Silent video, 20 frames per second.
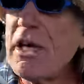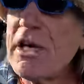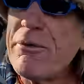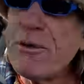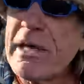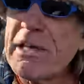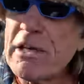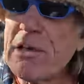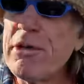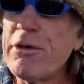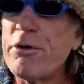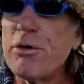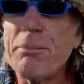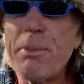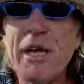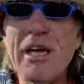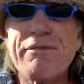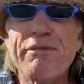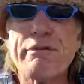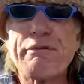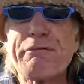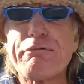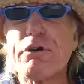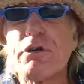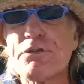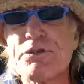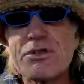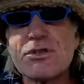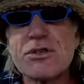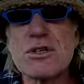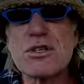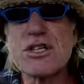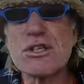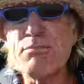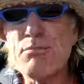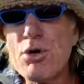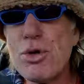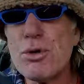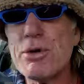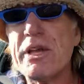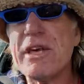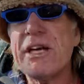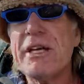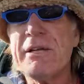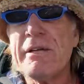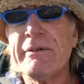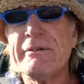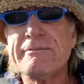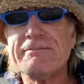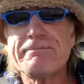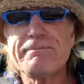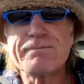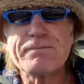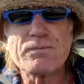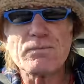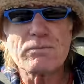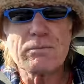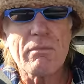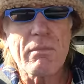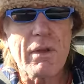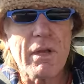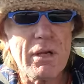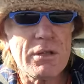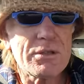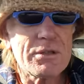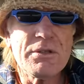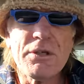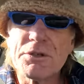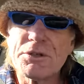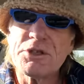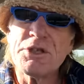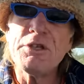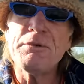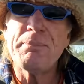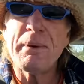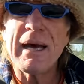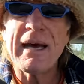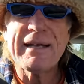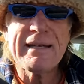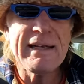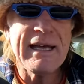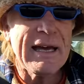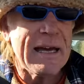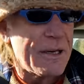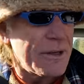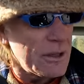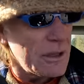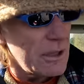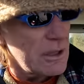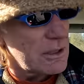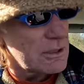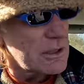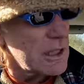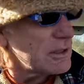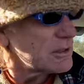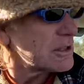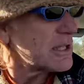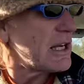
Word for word: though we had a little bit of a frost this morning, it's not too bad now. Doesn't